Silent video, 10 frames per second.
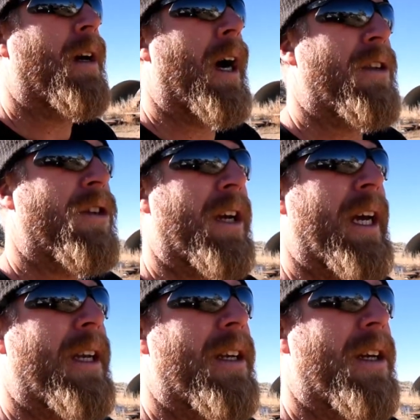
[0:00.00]
I took
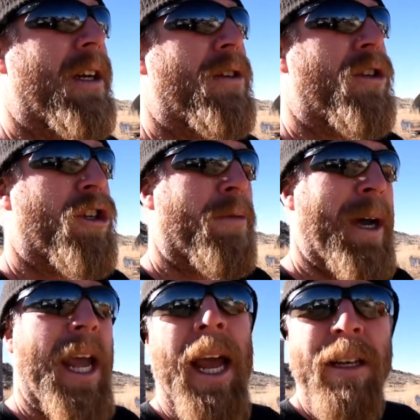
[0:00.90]
it to show my
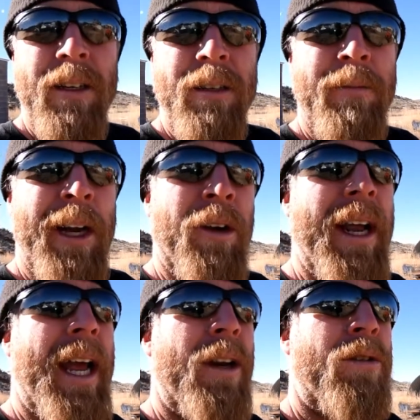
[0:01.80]
aunt, my great
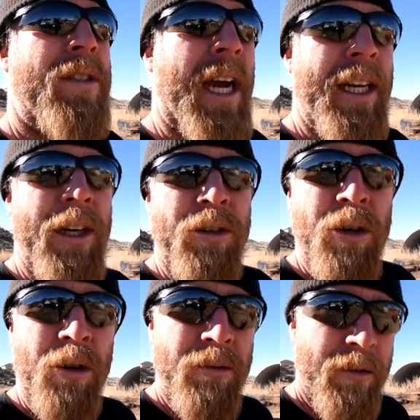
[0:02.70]
aunt, who's 90 years
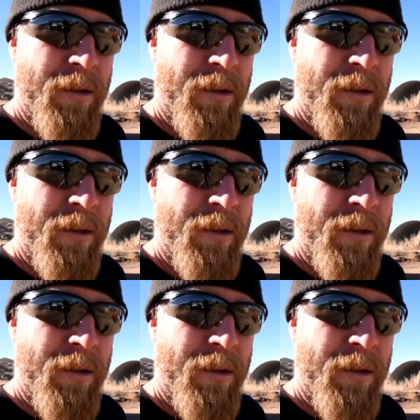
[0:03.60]
old.